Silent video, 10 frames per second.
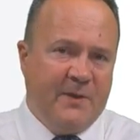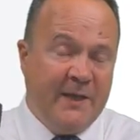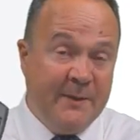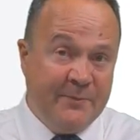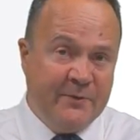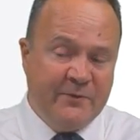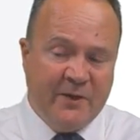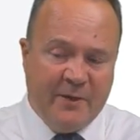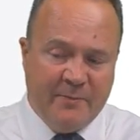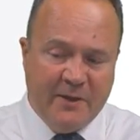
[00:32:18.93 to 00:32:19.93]

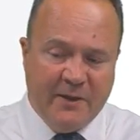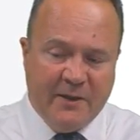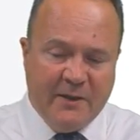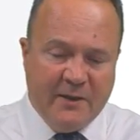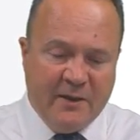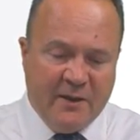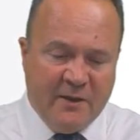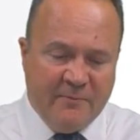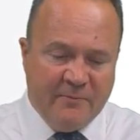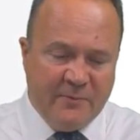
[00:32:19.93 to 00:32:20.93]

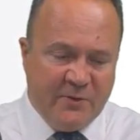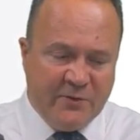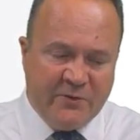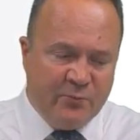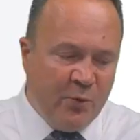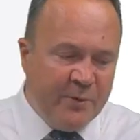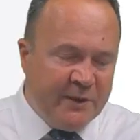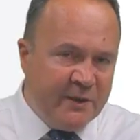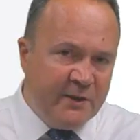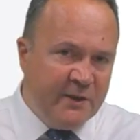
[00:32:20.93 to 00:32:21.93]
because what we
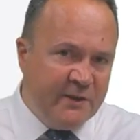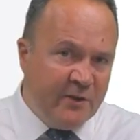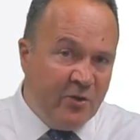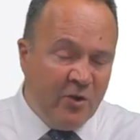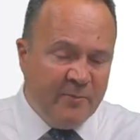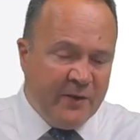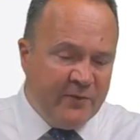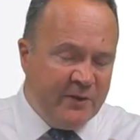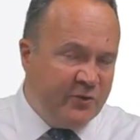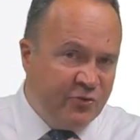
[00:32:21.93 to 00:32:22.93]
did in the long
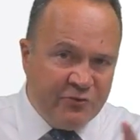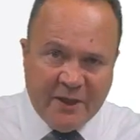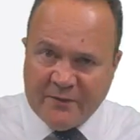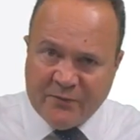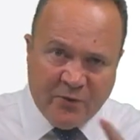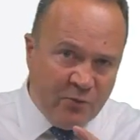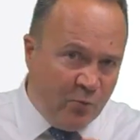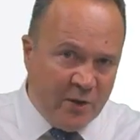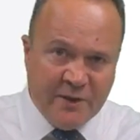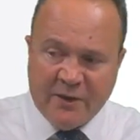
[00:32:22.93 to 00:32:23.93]
method is great for
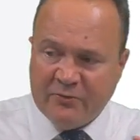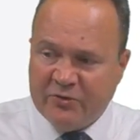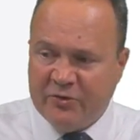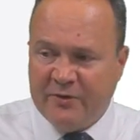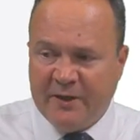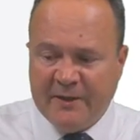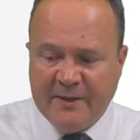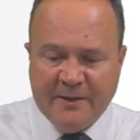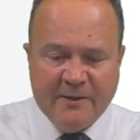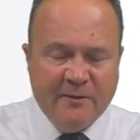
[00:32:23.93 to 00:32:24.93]
1 year or 2 year,
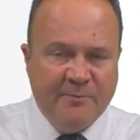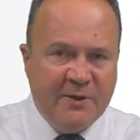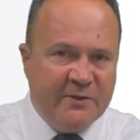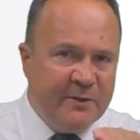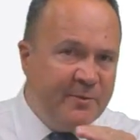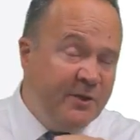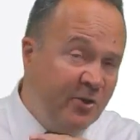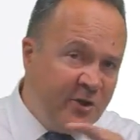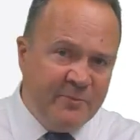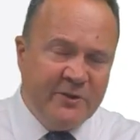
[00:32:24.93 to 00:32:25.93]
but you're simply
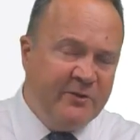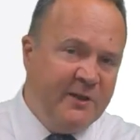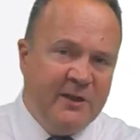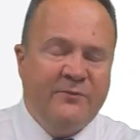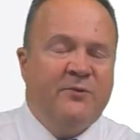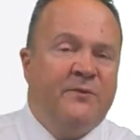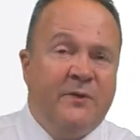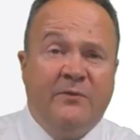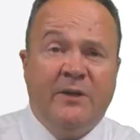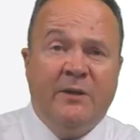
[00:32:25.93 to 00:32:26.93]
not going to be doing that for a
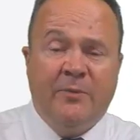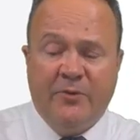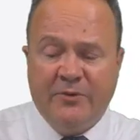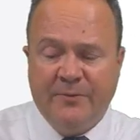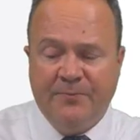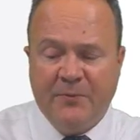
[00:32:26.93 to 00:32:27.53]
50-year bond.